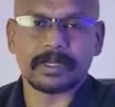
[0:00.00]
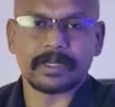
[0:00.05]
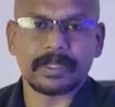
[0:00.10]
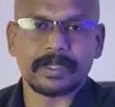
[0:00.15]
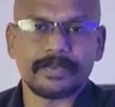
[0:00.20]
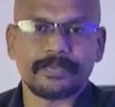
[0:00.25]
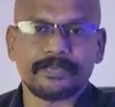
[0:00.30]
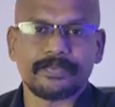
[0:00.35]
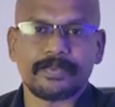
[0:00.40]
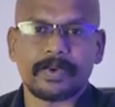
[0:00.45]

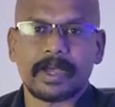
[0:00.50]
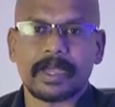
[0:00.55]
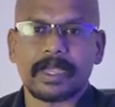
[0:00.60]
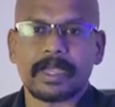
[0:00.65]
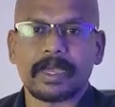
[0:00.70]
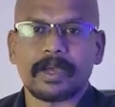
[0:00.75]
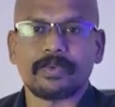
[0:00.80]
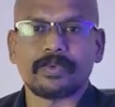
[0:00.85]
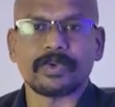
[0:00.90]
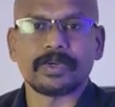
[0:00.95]
if I
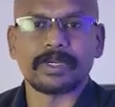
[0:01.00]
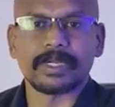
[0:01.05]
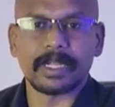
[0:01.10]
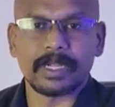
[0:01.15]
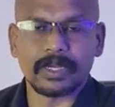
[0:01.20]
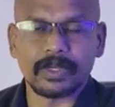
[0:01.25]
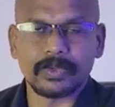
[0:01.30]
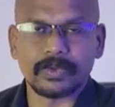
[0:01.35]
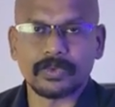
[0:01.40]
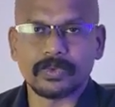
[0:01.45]
have to
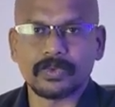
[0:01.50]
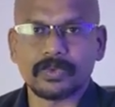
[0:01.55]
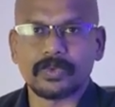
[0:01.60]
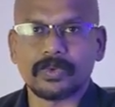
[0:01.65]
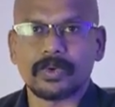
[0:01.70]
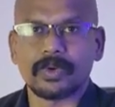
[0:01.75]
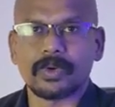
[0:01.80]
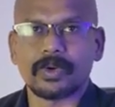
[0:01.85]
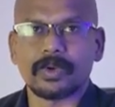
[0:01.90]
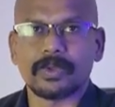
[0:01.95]
tell you
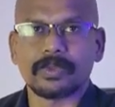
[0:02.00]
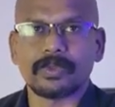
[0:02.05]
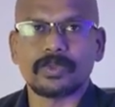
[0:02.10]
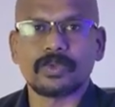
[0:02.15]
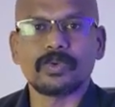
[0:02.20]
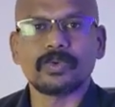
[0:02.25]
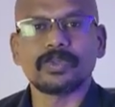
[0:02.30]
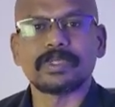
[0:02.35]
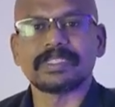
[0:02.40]
through